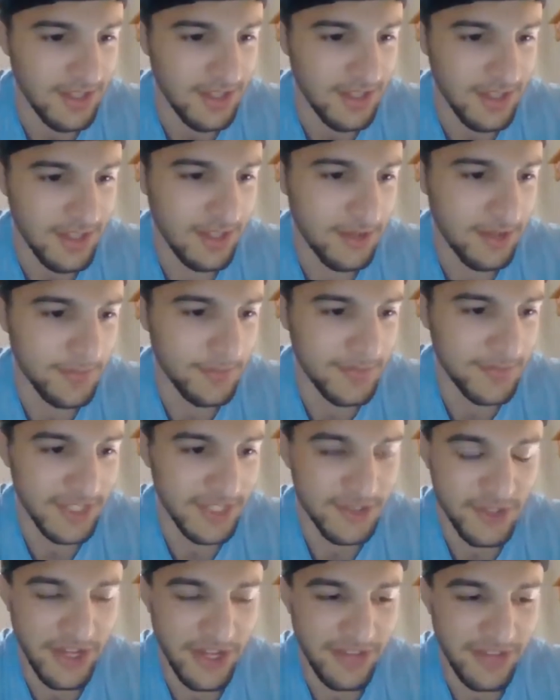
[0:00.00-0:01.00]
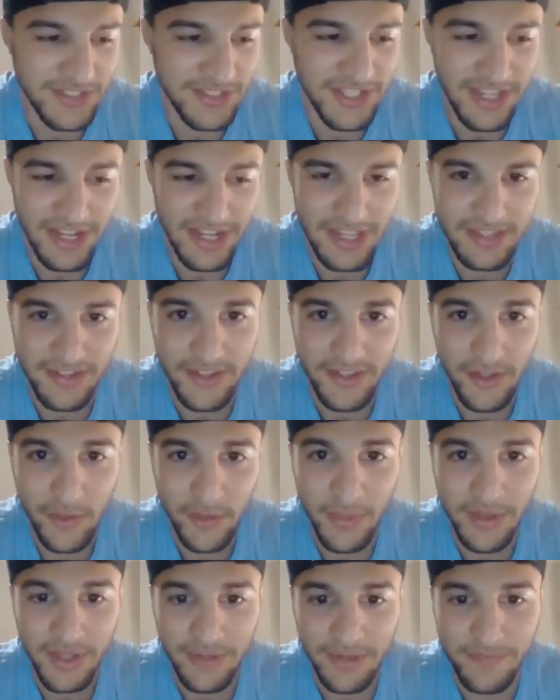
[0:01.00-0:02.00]
um, yeah, driving's not ideal,
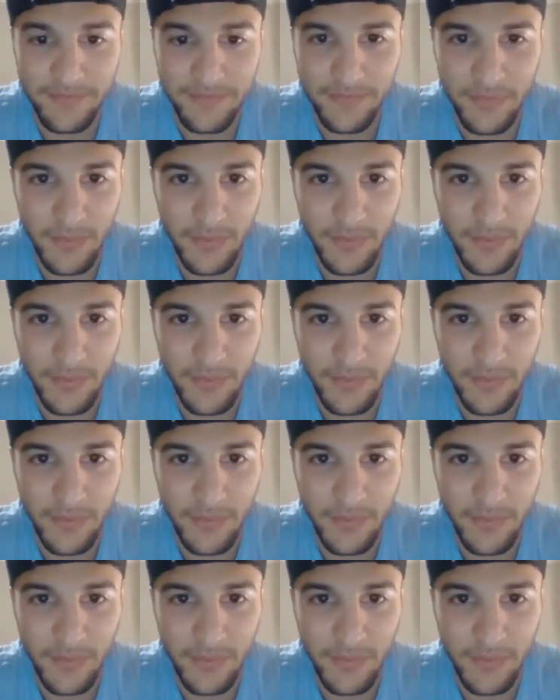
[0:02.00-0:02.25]
but